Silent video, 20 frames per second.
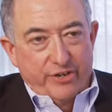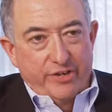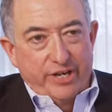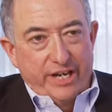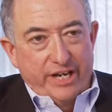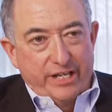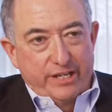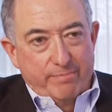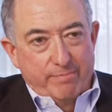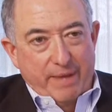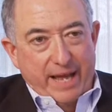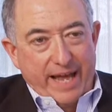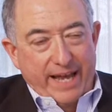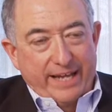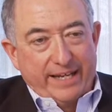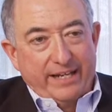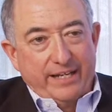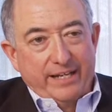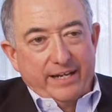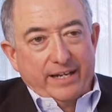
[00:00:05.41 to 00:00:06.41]
you need to
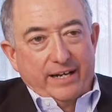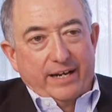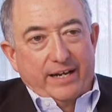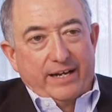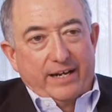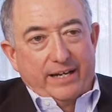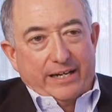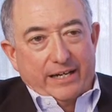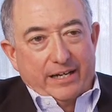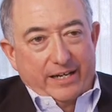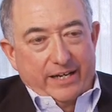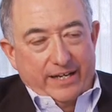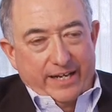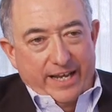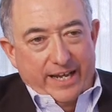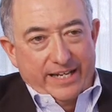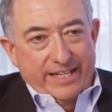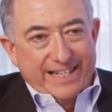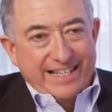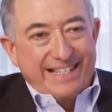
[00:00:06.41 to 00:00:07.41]
make
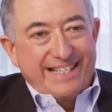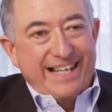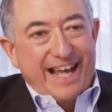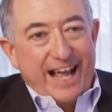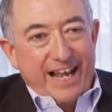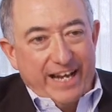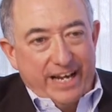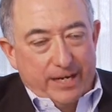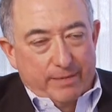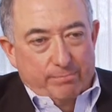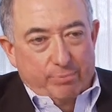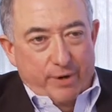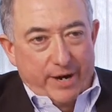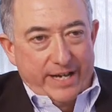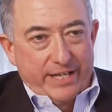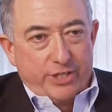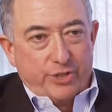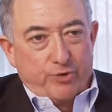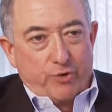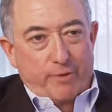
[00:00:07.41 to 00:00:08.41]
in designing a
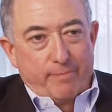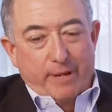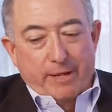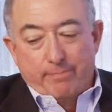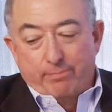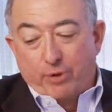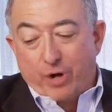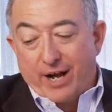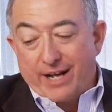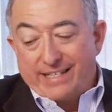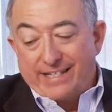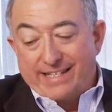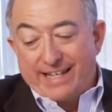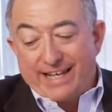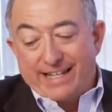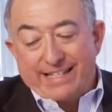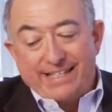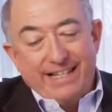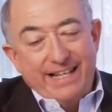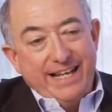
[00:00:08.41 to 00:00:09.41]
brainstorming
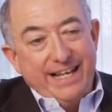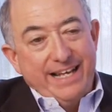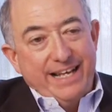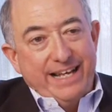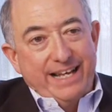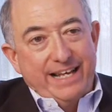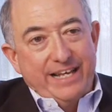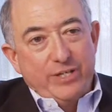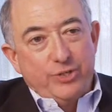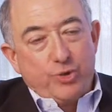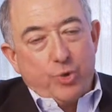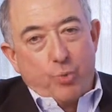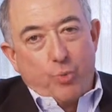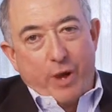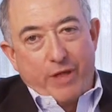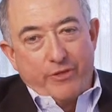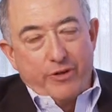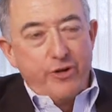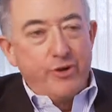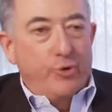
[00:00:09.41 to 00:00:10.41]
process is
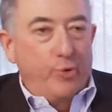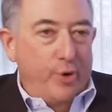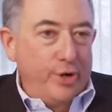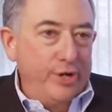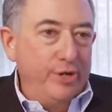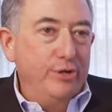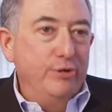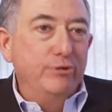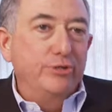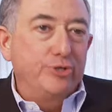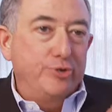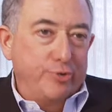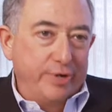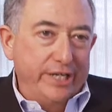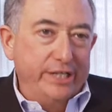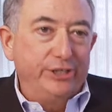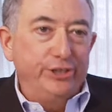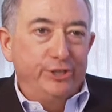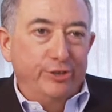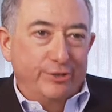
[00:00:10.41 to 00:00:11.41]
whether you're going to use
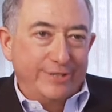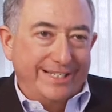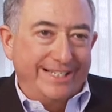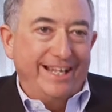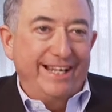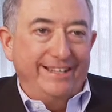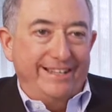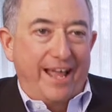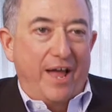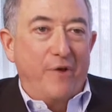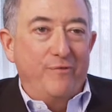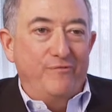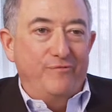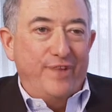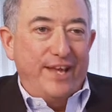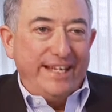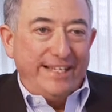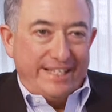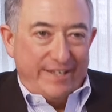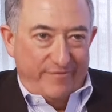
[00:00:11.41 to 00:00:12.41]
traditional sit-down
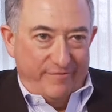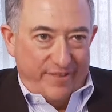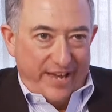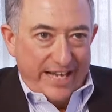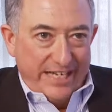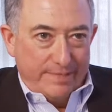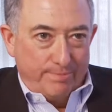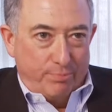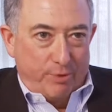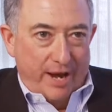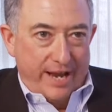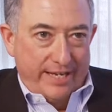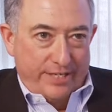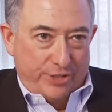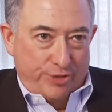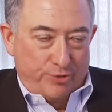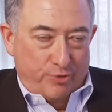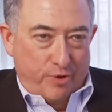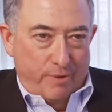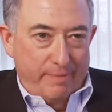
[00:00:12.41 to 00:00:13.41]
face-to-face
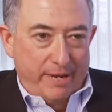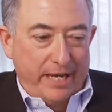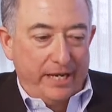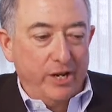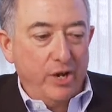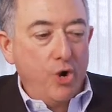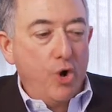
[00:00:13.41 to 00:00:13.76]
brainstorming